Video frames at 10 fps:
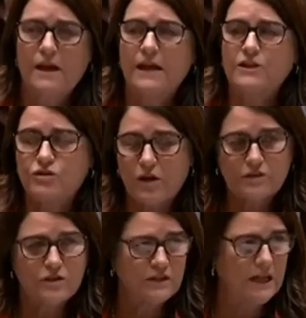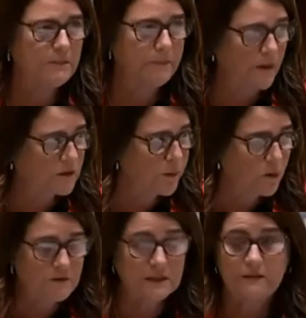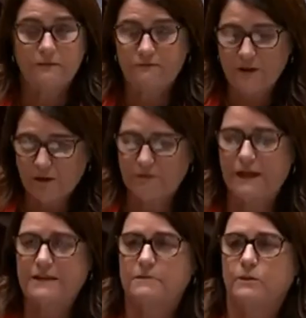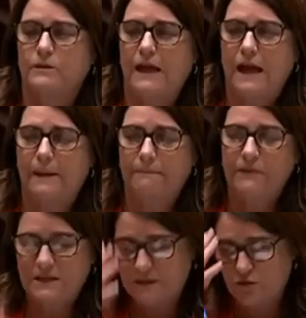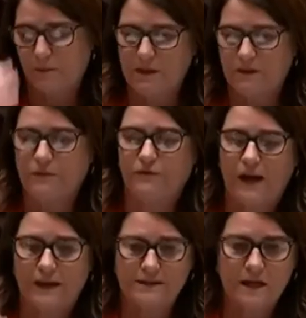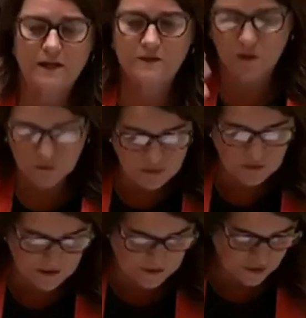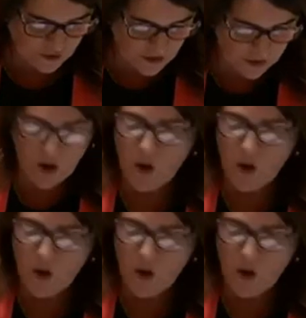His stroke turned out to be Bell's palsy, very reasonable. It's a dropping of the face, so it looks like a stroke.